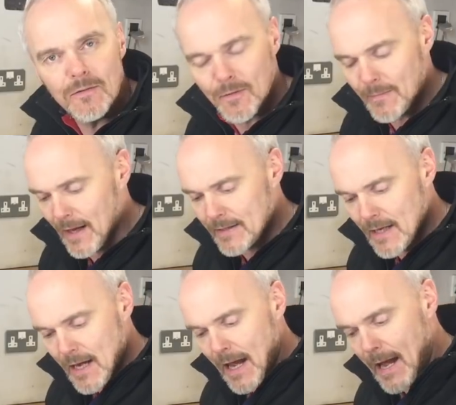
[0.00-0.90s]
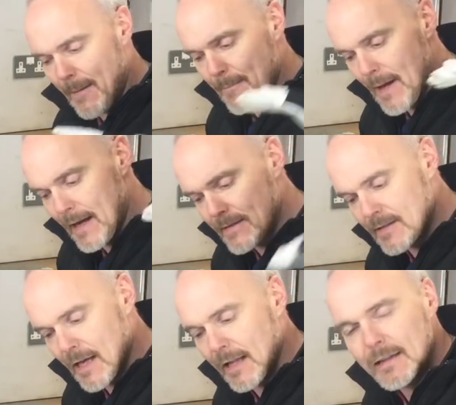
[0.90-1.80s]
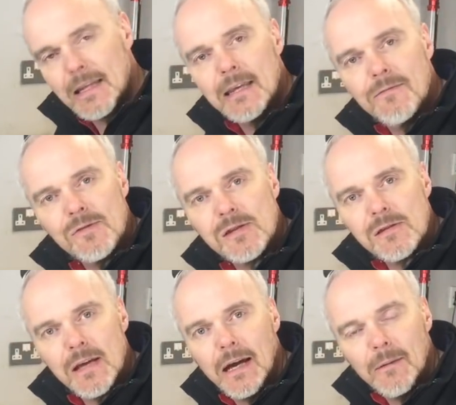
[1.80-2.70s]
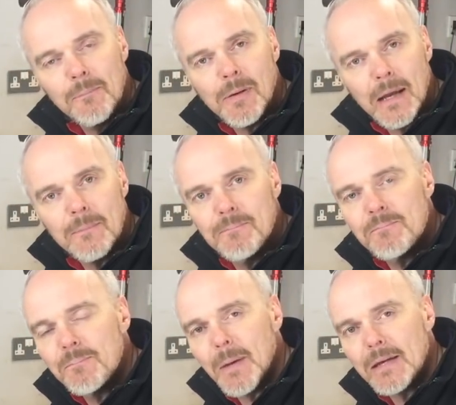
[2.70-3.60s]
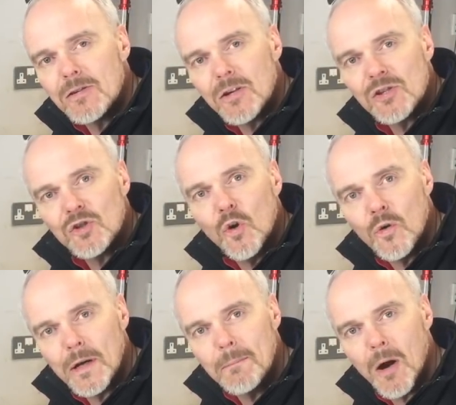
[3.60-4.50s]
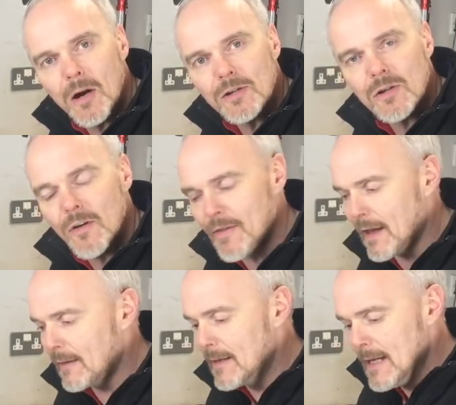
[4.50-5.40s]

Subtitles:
from that, and it leaves pretty big sort of scoring marks on there.